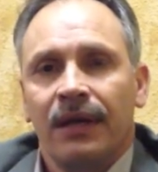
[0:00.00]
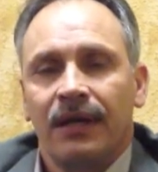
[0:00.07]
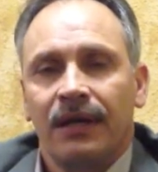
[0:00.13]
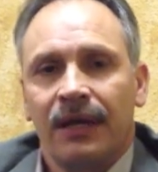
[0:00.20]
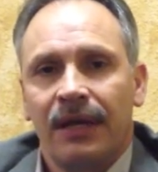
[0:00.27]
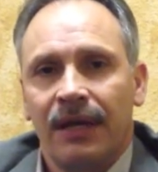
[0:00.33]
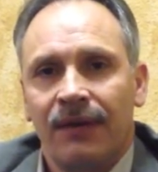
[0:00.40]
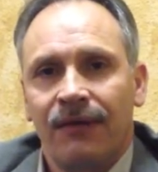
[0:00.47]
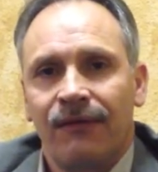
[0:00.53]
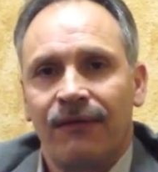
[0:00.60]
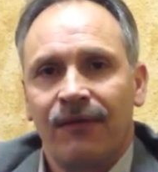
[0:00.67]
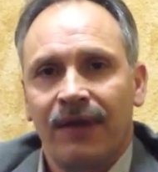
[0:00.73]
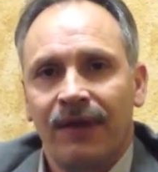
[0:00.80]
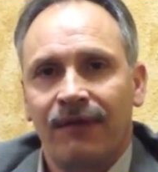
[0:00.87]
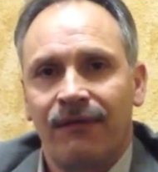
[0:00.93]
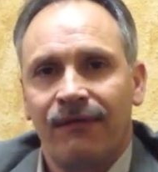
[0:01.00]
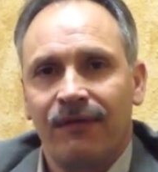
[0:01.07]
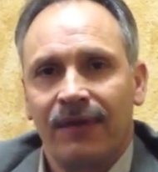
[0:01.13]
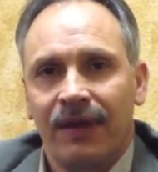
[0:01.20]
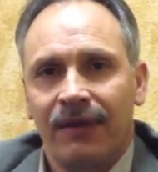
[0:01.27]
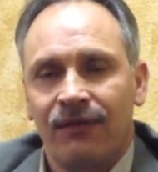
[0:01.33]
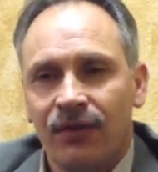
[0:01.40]
if
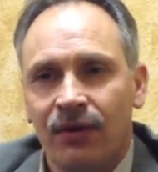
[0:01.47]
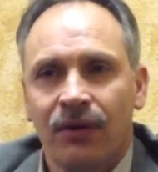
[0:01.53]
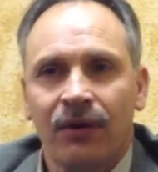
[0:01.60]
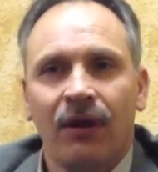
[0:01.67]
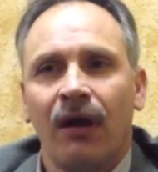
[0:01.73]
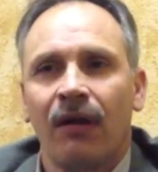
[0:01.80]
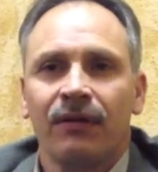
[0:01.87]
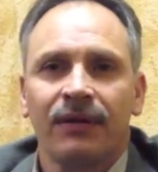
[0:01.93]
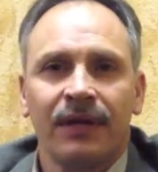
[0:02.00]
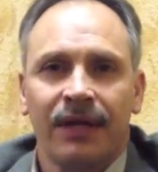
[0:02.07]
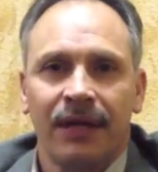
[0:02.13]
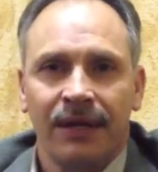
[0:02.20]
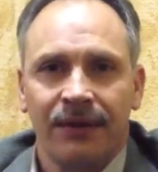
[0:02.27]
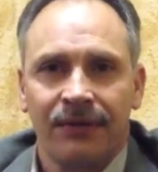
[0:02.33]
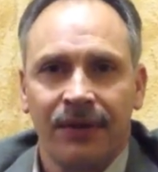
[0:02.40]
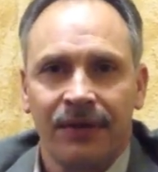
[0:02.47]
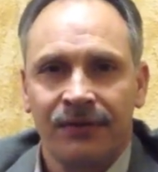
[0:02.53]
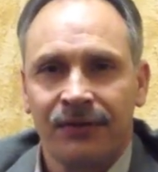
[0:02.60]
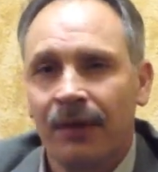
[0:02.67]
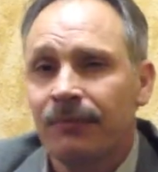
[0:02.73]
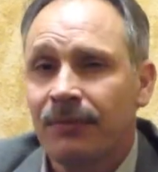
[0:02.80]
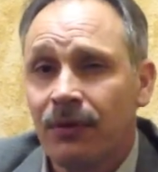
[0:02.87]
your calling is
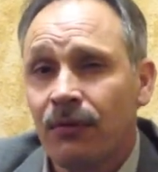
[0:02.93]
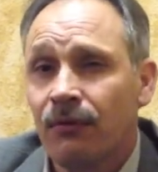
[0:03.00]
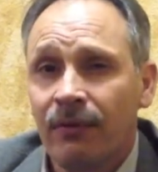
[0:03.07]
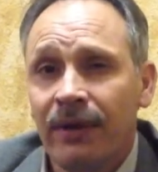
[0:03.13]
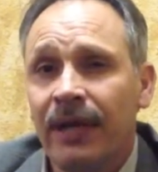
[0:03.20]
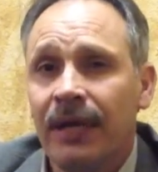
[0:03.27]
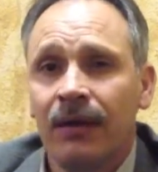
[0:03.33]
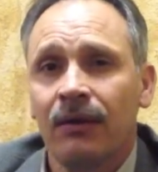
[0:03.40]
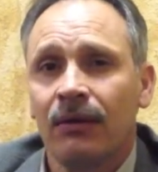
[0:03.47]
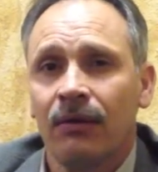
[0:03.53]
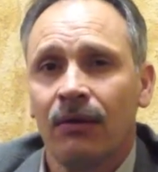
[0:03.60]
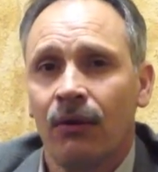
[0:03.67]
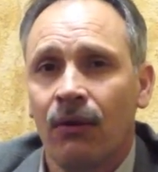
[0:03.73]
something real,